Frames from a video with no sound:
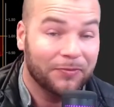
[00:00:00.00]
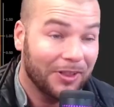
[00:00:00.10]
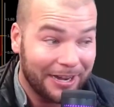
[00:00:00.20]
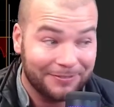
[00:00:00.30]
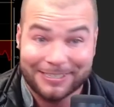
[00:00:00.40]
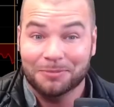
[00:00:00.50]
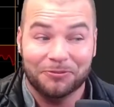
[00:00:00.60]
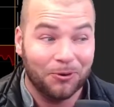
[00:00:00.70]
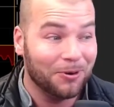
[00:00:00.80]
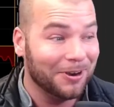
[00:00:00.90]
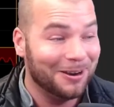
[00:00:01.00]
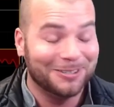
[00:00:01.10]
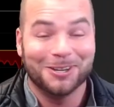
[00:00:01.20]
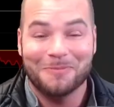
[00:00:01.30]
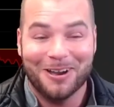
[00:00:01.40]
Like I've said it before on
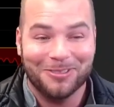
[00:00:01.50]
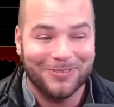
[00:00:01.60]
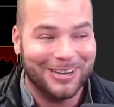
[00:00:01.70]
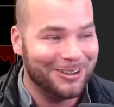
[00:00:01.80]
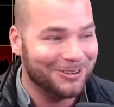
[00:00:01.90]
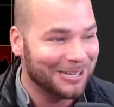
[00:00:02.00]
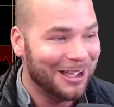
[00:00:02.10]
some other videos,